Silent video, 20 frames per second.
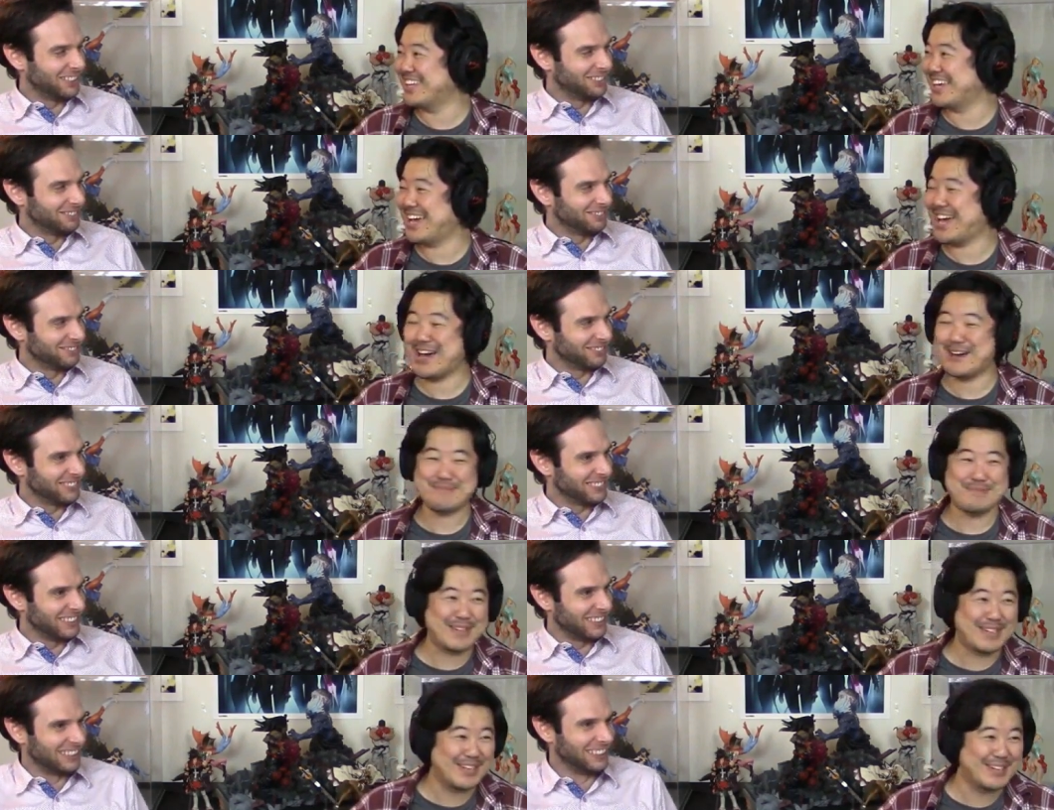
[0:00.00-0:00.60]
Speaker 1: man.
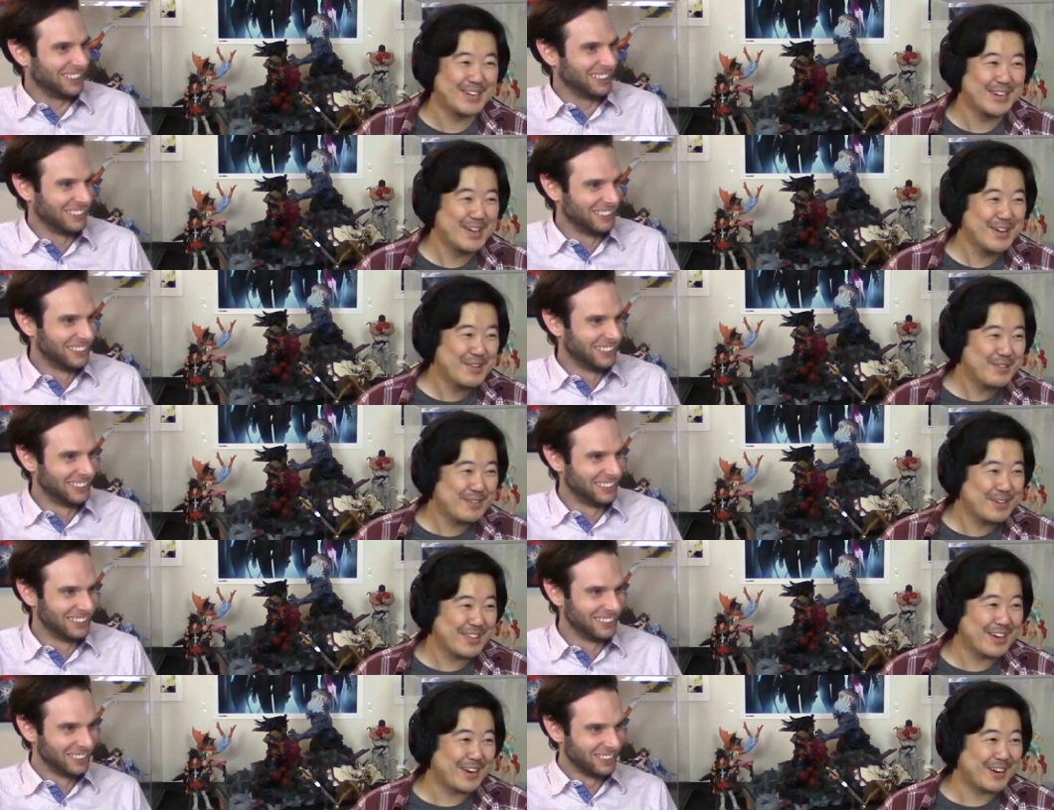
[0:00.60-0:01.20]
happen
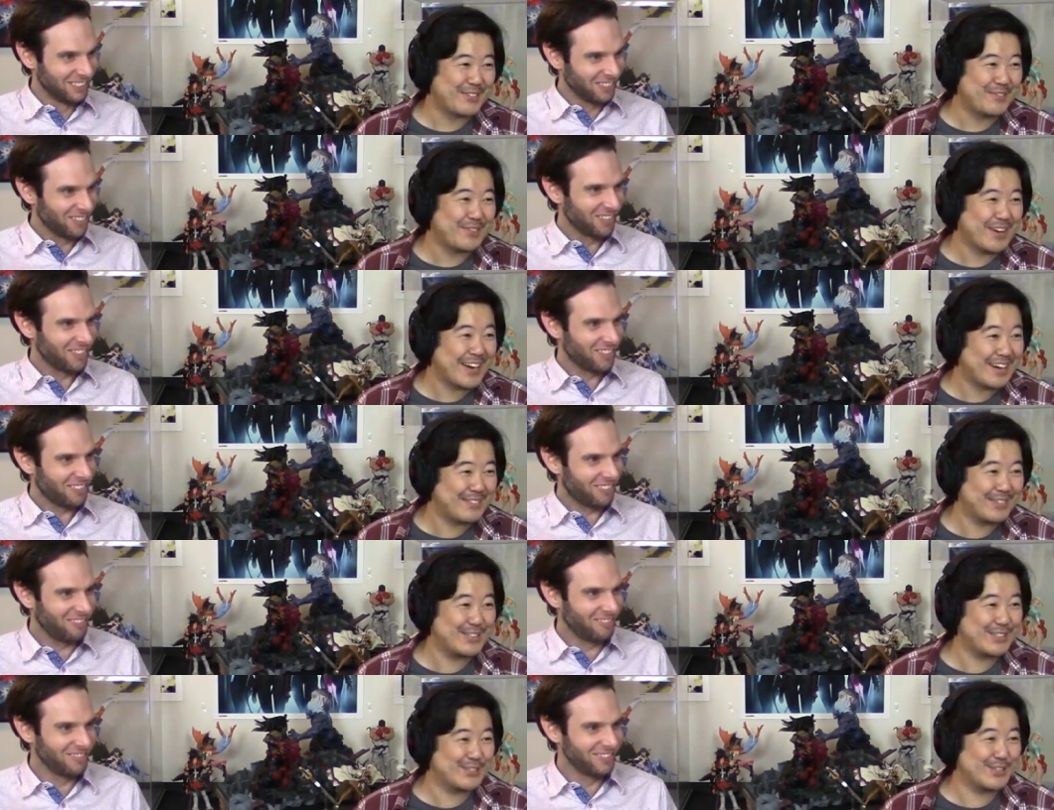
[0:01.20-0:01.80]
with our five
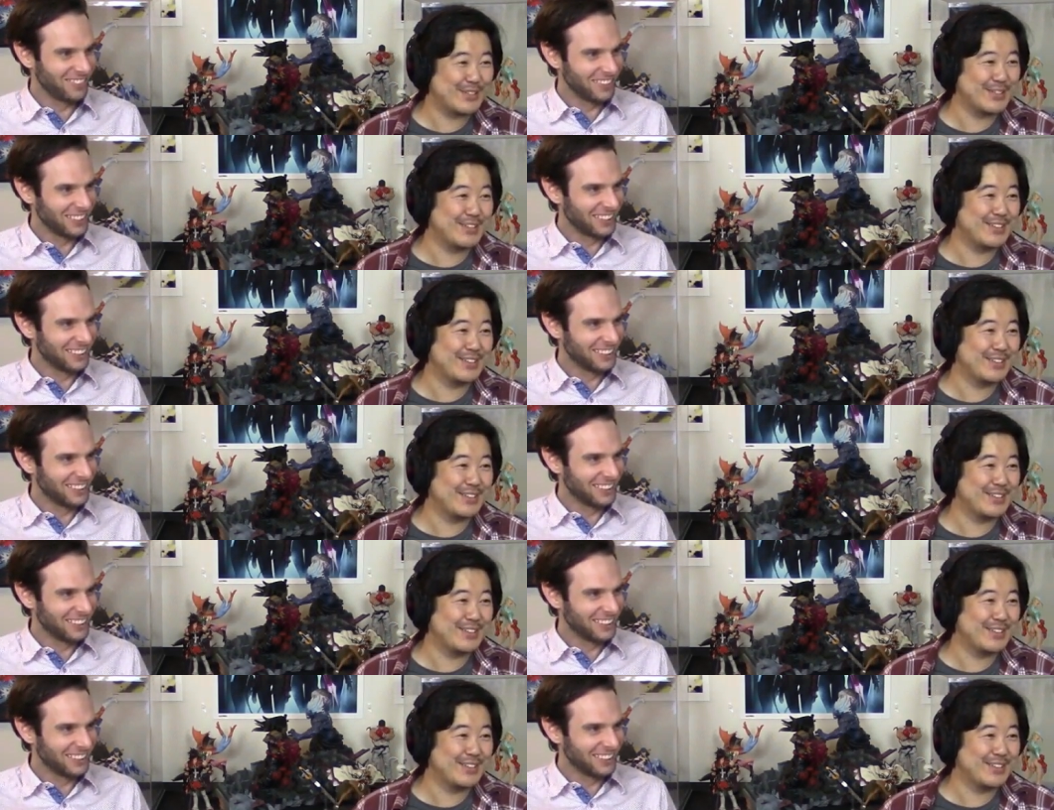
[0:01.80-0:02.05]
hundred